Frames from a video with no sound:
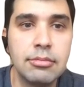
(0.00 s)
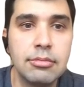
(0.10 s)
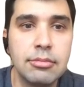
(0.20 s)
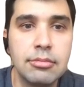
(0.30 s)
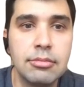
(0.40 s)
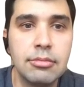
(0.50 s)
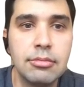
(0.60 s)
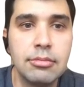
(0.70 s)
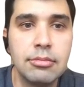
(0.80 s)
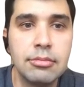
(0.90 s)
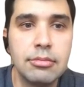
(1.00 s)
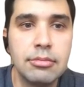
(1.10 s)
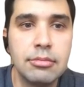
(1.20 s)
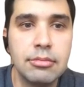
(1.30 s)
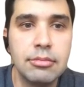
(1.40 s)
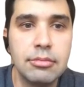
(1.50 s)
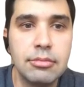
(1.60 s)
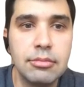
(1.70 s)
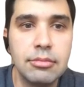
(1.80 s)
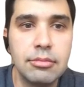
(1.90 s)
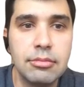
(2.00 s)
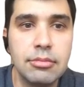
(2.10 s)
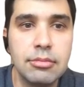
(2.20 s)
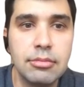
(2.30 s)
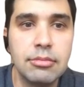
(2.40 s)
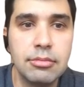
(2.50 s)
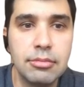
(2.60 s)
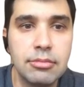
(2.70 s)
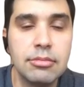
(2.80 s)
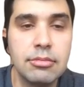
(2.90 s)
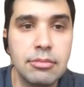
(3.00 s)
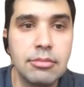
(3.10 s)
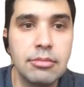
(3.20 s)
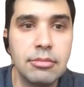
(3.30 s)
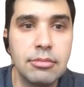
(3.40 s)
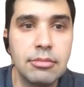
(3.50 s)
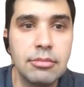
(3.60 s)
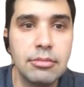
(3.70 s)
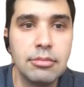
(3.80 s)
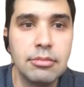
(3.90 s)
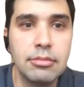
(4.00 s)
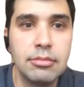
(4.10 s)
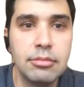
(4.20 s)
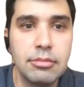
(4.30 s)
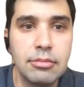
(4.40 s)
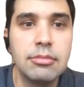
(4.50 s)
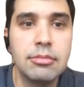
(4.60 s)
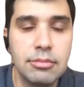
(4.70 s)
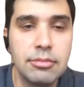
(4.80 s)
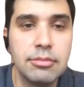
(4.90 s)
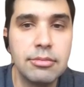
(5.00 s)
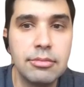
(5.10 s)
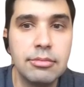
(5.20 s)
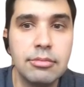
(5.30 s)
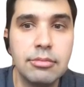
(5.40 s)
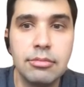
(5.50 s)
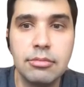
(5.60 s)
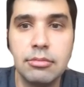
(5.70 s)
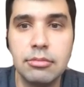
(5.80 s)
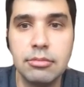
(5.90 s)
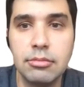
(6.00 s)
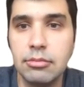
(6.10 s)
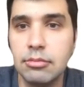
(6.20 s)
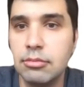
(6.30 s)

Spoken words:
The person shown says nothing.